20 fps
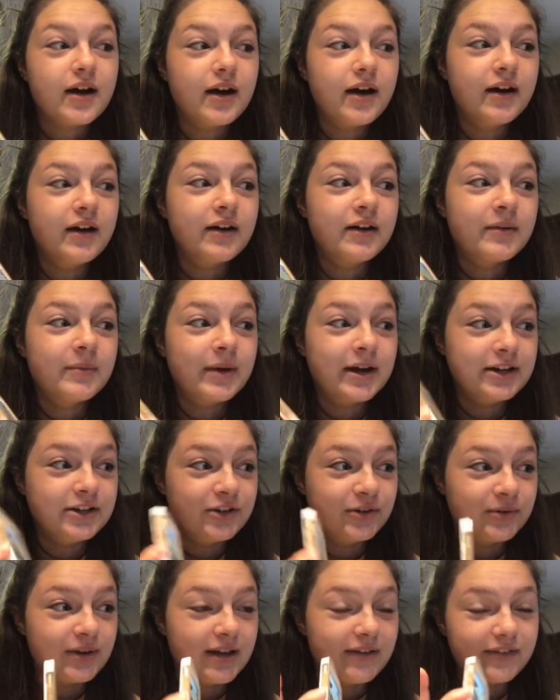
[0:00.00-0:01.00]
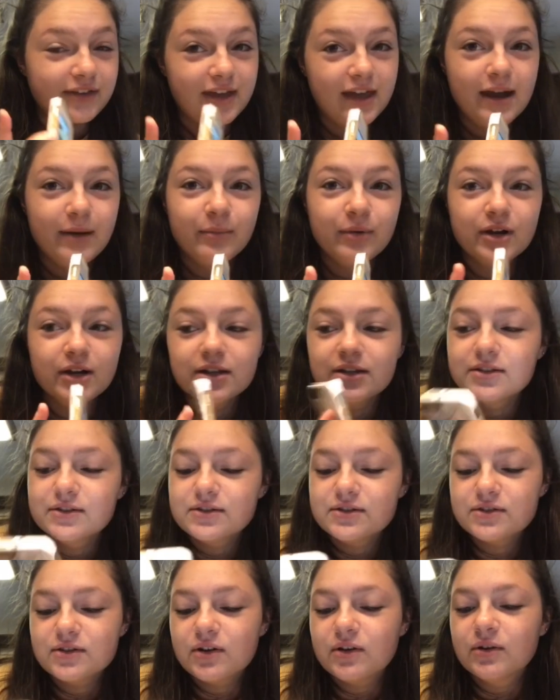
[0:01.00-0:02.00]
I don't have a camera,
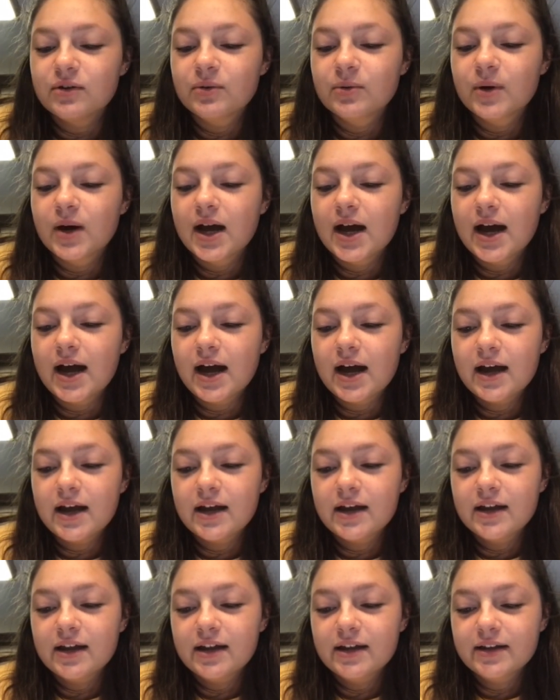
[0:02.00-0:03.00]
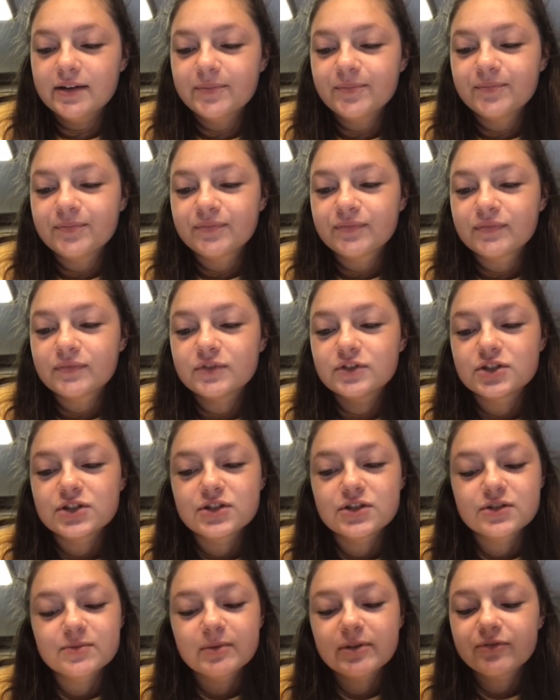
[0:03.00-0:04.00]
so I
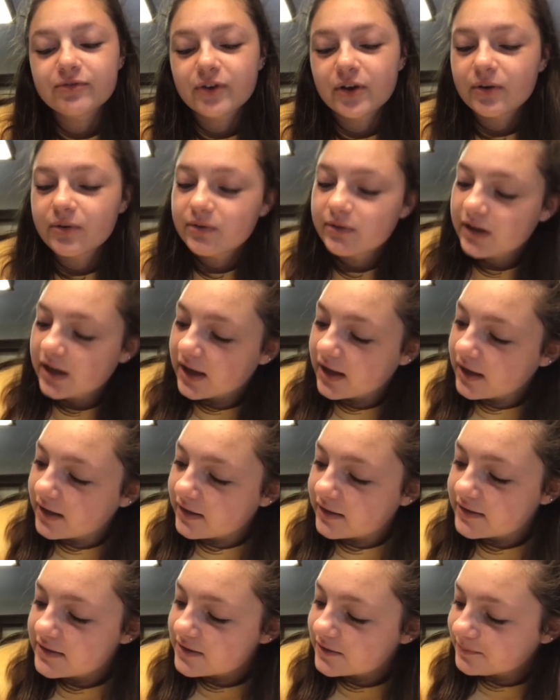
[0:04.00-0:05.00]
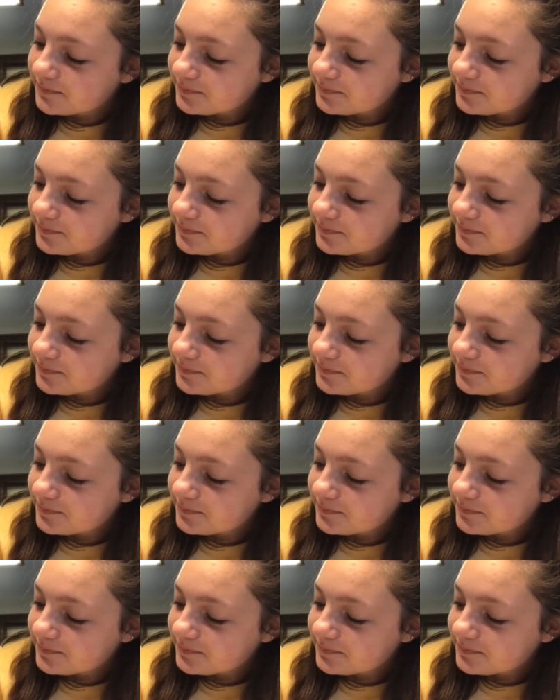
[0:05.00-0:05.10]
just use my phone, and